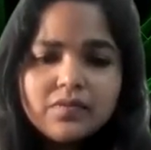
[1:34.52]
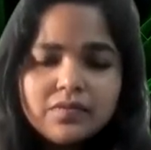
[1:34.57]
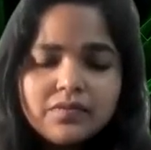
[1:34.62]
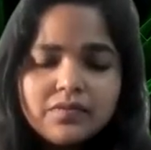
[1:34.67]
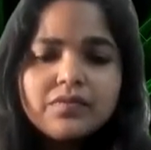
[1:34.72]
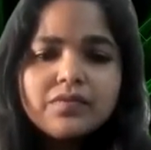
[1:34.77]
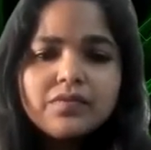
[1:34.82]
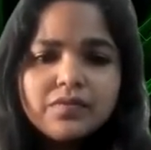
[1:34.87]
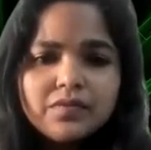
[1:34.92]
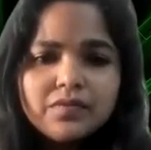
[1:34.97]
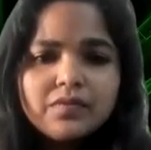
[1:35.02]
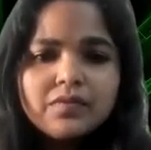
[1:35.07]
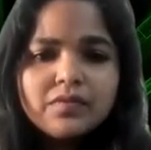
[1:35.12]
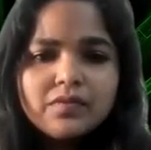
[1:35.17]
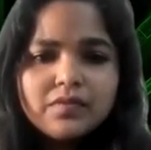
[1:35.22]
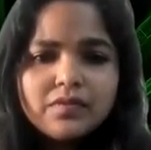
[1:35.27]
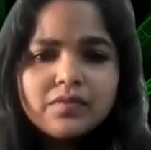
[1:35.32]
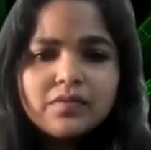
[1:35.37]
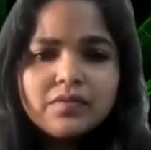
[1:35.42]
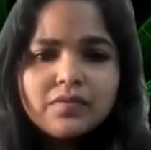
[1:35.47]

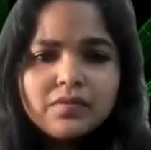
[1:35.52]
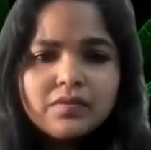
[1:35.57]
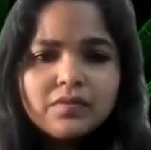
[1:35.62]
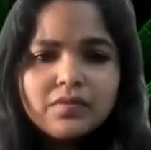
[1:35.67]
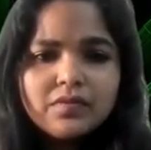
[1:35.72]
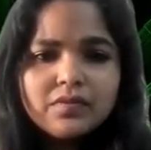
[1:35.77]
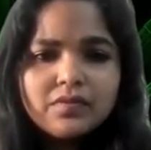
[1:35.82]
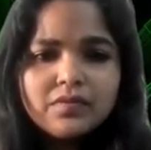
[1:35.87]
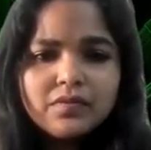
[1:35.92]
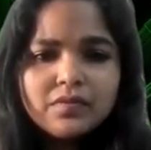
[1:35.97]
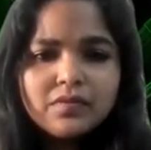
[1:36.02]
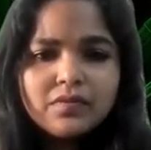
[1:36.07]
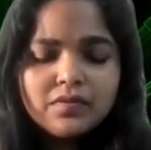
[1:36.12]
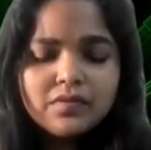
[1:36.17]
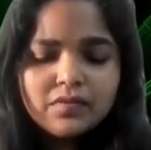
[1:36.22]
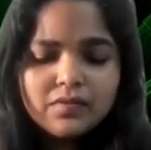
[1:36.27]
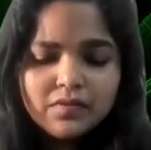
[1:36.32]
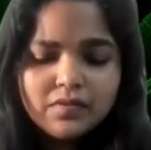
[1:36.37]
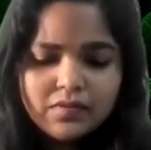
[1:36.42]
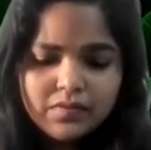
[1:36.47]

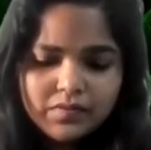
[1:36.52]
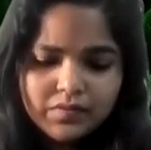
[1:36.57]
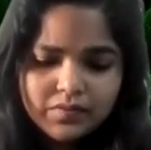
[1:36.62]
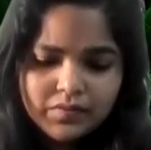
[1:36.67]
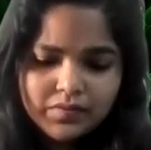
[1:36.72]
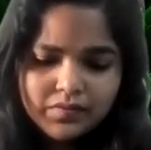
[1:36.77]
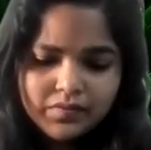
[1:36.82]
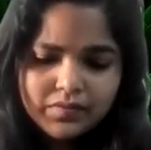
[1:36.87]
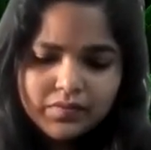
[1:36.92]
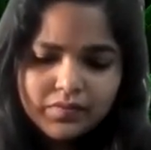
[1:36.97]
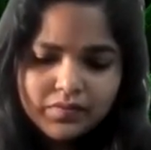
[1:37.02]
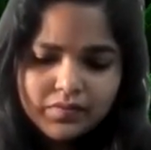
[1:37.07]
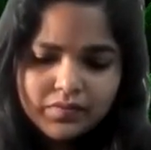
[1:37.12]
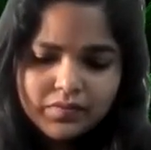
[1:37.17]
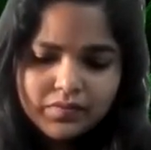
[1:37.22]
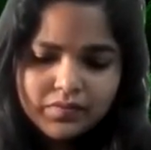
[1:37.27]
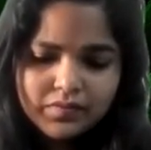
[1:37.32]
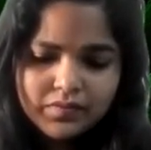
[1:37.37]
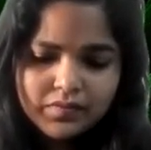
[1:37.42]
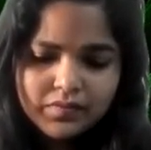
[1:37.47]

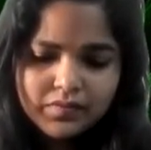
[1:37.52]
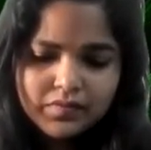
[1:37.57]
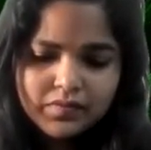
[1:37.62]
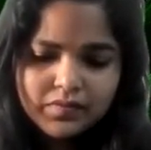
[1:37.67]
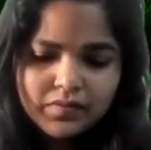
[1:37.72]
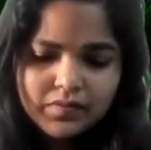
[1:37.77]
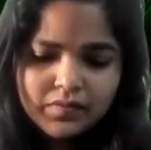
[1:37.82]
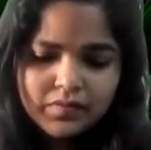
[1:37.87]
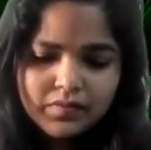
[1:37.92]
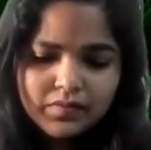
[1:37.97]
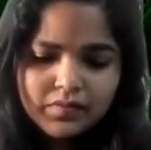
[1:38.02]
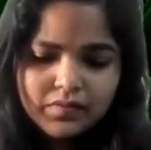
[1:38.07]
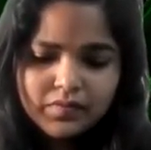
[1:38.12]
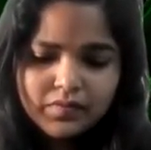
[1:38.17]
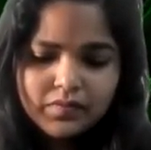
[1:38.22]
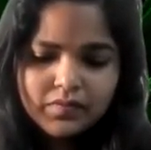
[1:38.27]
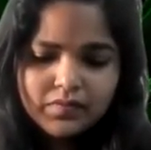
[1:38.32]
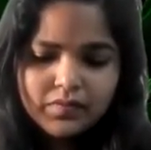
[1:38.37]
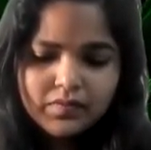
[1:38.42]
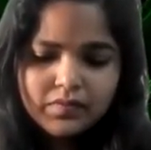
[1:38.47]

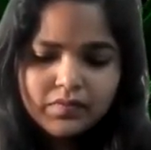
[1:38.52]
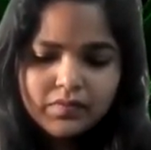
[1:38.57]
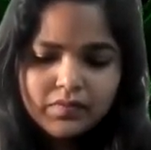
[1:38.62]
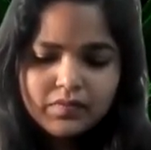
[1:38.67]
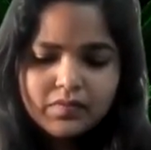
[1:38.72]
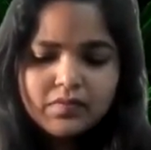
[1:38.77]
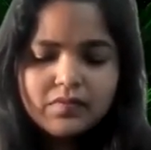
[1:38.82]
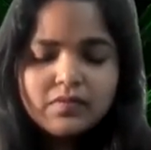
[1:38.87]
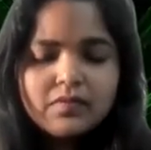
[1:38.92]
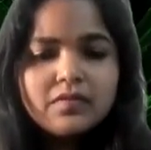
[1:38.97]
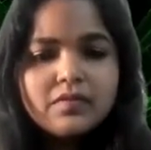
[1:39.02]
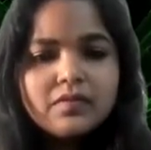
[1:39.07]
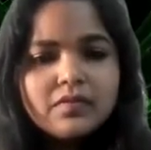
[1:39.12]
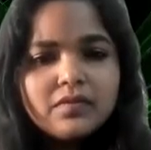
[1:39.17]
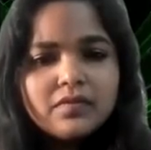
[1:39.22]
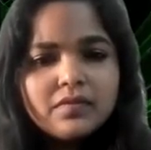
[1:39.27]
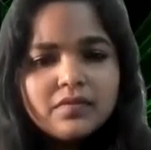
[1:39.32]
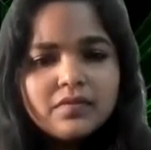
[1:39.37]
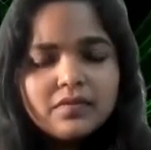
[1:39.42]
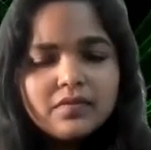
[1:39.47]

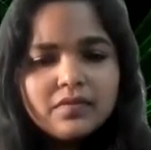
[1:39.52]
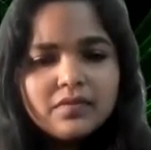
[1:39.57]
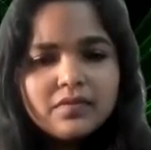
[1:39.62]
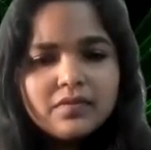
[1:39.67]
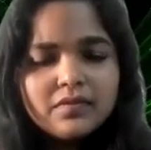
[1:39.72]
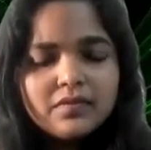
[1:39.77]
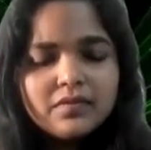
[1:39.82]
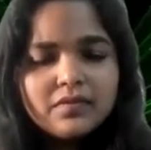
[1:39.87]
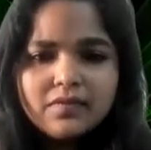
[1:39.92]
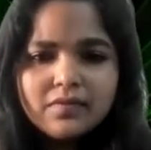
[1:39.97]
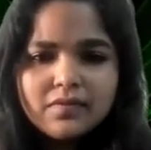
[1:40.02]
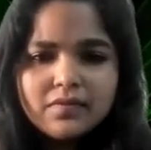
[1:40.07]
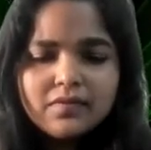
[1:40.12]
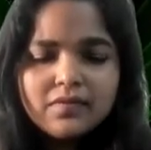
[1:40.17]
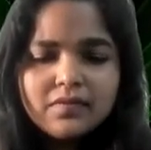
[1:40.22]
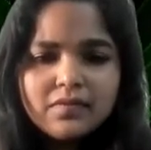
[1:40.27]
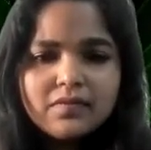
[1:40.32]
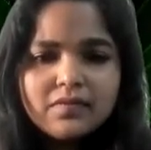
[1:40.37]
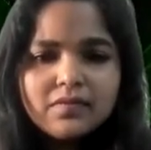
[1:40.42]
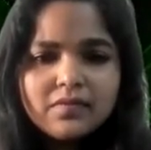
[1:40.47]

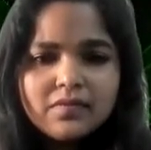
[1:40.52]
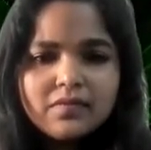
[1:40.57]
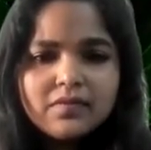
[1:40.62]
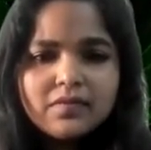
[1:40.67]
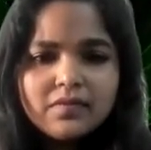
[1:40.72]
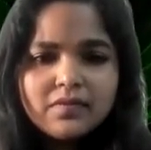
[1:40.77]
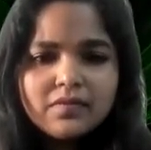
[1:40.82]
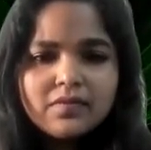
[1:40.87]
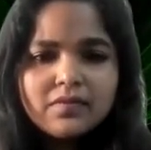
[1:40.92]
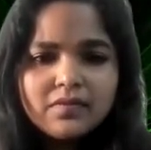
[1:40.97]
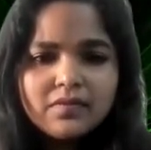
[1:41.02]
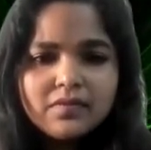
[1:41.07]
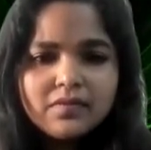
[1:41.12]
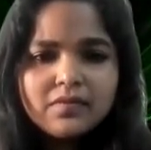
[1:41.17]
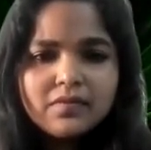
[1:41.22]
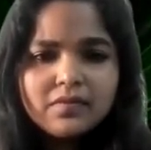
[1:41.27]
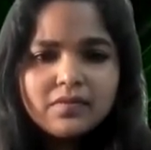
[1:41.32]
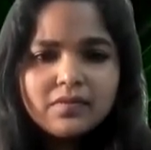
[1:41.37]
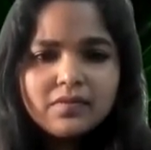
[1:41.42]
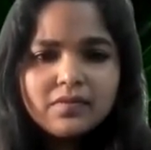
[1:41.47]

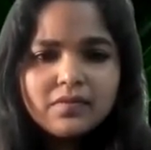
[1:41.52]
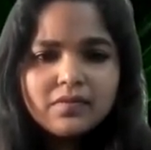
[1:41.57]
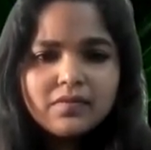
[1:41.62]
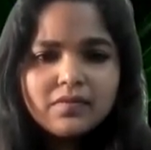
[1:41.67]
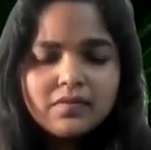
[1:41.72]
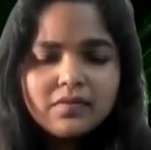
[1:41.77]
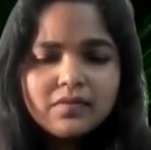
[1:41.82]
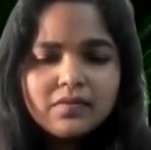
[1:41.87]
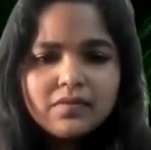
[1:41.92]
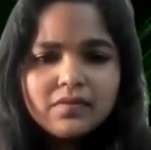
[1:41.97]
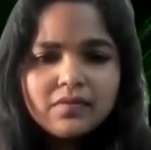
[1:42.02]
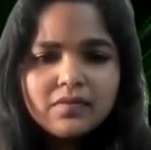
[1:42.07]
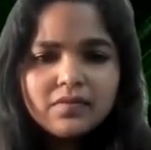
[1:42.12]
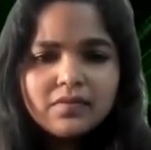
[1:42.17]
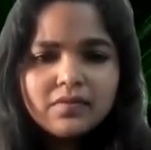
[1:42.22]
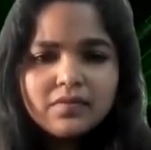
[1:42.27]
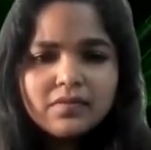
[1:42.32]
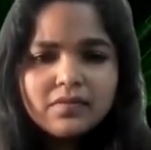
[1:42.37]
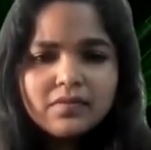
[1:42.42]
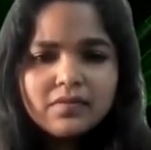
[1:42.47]
This person isn't speaking.